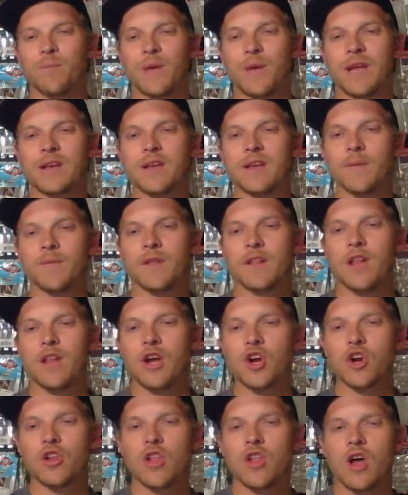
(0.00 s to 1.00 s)
picked up the
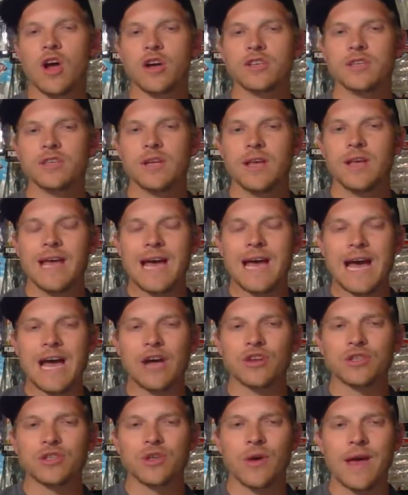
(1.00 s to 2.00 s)
lunker logs. I
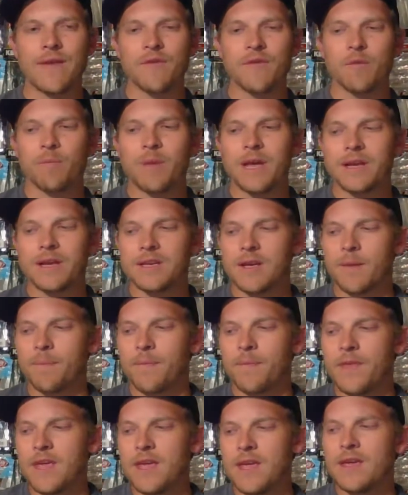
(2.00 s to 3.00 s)
also haven't picked up
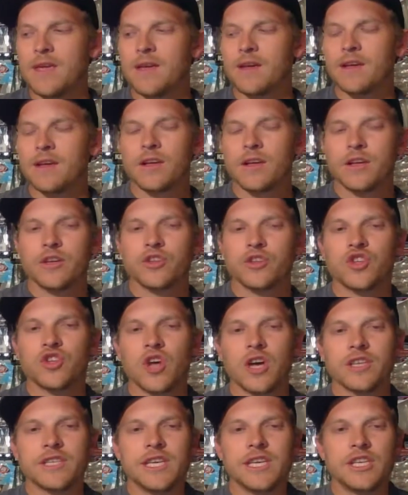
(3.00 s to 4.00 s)
the
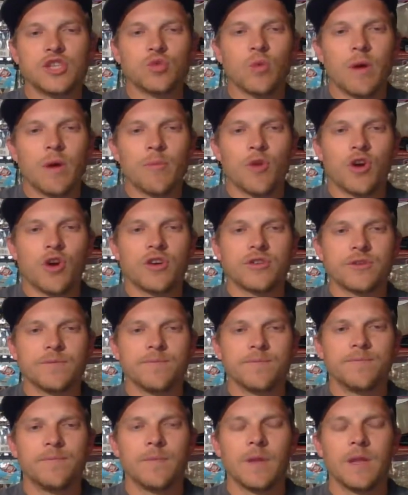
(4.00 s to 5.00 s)
saucy swimmers
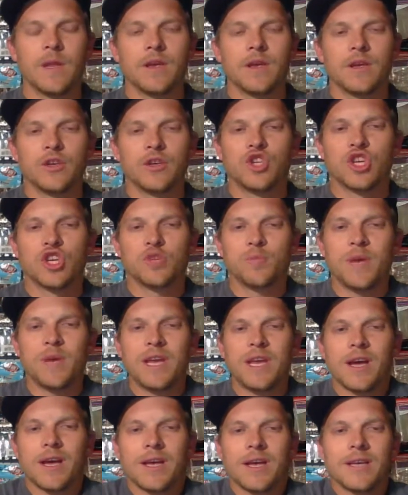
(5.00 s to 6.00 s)
just
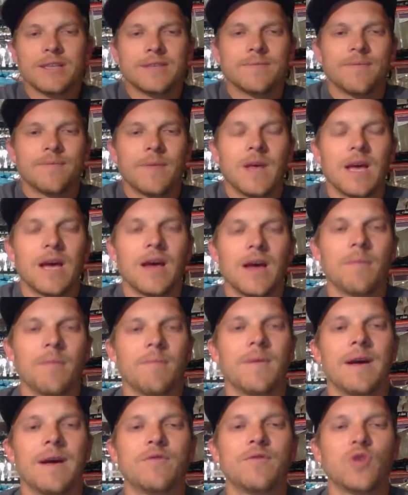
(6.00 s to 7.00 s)
because um,
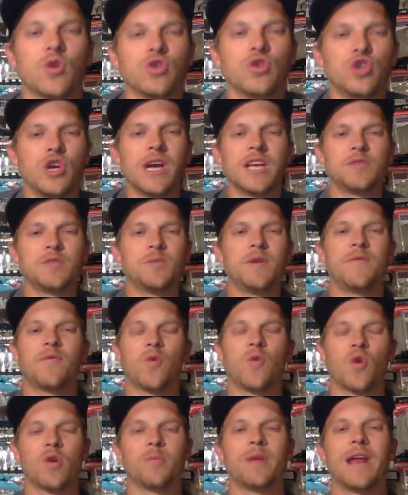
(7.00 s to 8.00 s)
I've told you guys
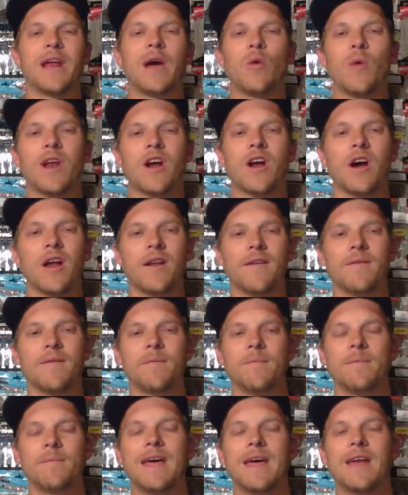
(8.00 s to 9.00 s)
before, but I went on
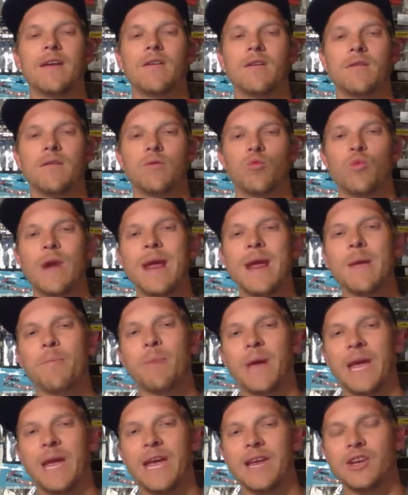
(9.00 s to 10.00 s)
that
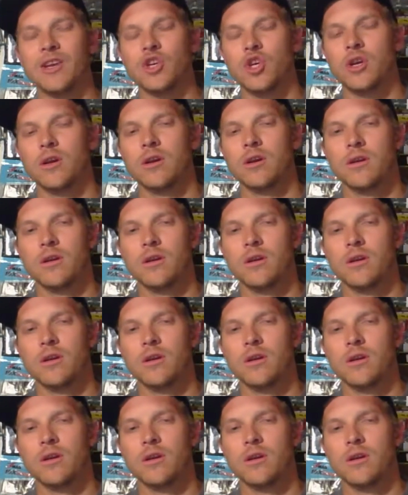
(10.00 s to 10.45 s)
rampage